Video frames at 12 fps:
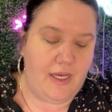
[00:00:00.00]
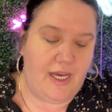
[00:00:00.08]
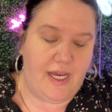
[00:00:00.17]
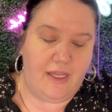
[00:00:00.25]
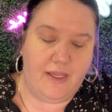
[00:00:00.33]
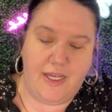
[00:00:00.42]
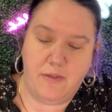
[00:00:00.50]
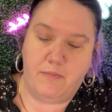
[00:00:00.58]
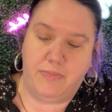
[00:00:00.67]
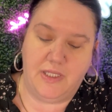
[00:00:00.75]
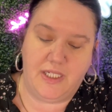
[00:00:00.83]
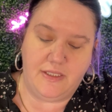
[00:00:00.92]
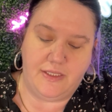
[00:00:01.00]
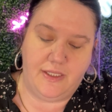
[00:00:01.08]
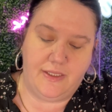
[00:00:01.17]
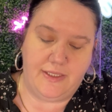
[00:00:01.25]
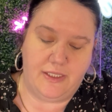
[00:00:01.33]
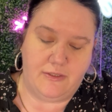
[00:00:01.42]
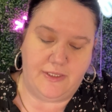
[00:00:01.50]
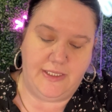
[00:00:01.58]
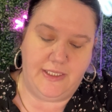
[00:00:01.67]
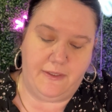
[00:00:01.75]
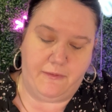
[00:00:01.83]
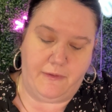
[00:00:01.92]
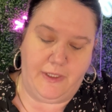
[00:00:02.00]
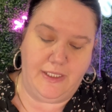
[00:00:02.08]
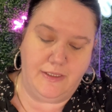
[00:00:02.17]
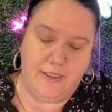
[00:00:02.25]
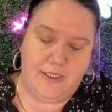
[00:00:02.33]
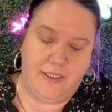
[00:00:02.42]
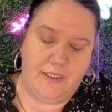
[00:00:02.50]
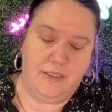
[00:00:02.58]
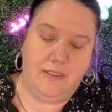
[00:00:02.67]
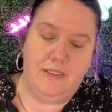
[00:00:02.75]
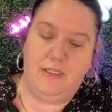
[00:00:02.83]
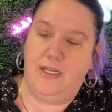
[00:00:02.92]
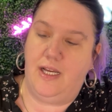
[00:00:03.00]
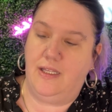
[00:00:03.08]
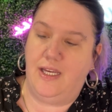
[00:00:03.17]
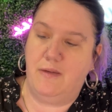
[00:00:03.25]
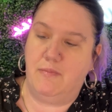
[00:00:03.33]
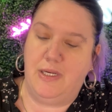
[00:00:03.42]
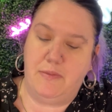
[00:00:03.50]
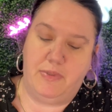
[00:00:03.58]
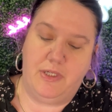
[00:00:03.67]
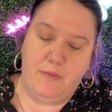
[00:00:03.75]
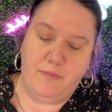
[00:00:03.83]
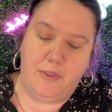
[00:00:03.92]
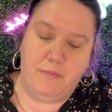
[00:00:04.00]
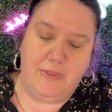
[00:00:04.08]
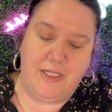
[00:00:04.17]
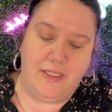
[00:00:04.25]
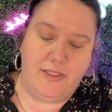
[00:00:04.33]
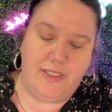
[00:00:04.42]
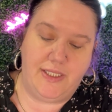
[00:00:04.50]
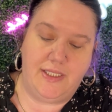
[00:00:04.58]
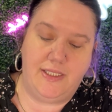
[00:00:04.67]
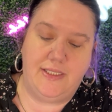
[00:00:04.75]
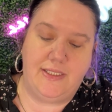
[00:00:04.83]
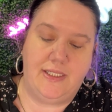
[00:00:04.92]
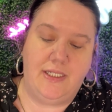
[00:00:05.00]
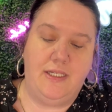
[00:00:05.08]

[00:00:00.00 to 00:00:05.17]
I like blushes that are different. I like my purple blushes.